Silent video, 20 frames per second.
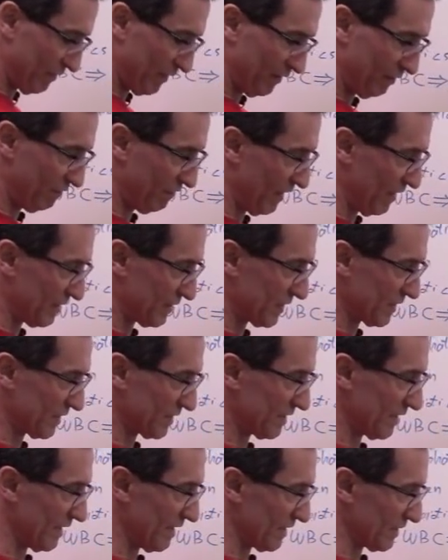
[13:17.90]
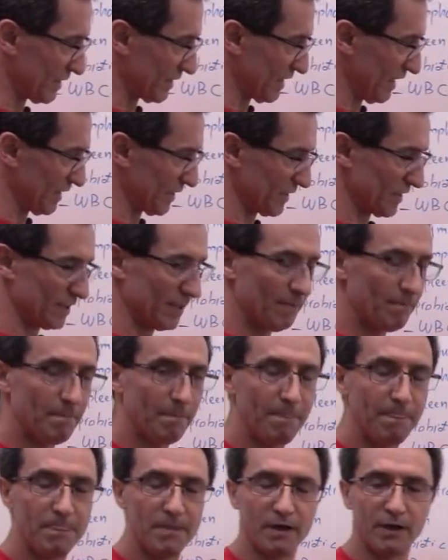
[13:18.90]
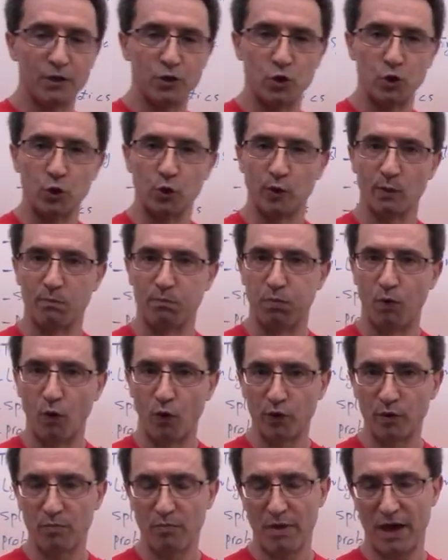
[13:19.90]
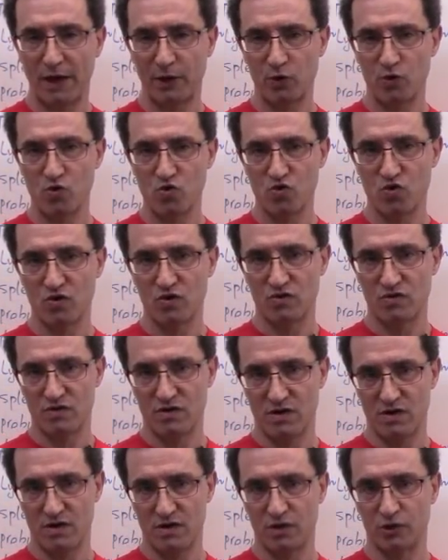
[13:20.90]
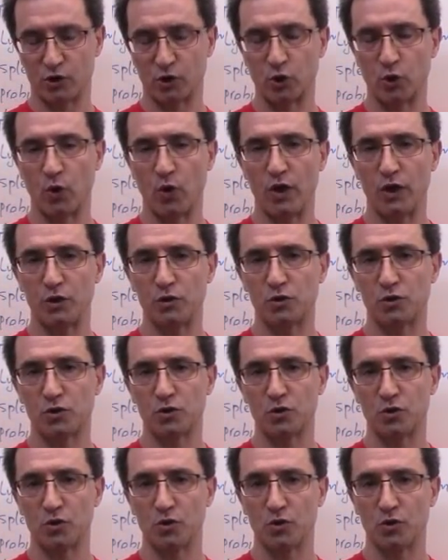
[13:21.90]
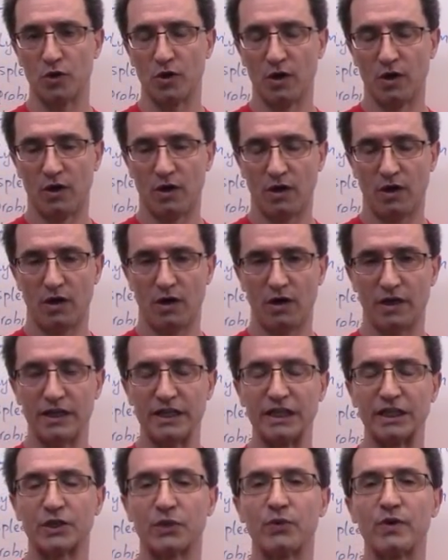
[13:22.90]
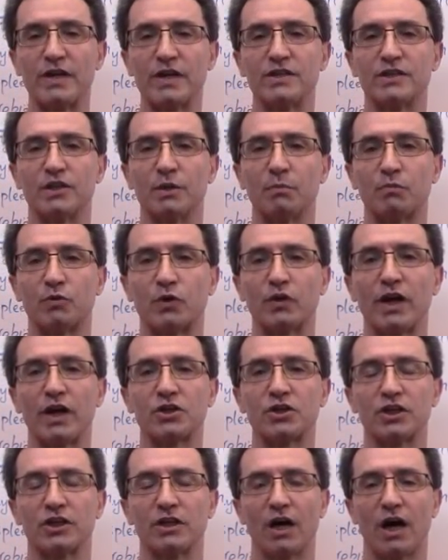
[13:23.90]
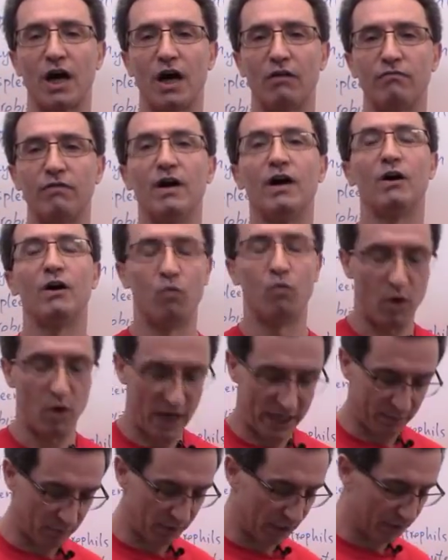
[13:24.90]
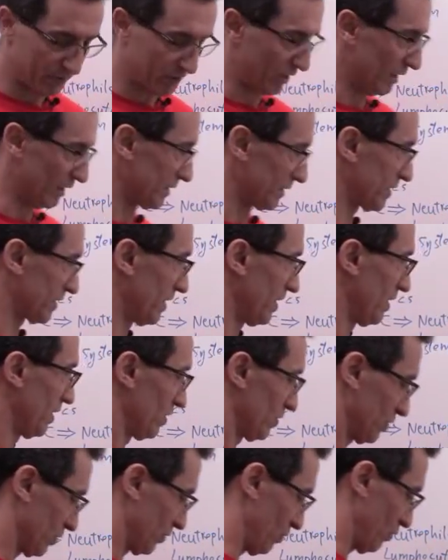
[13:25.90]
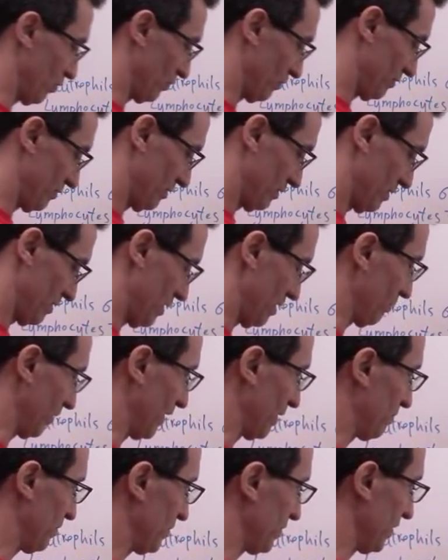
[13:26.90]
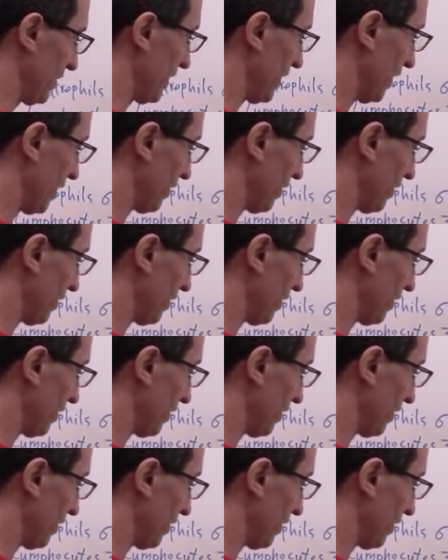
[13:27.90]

defense is this. Your bone marrow is going to increase the production of white blood cells. So I'm going to put in here,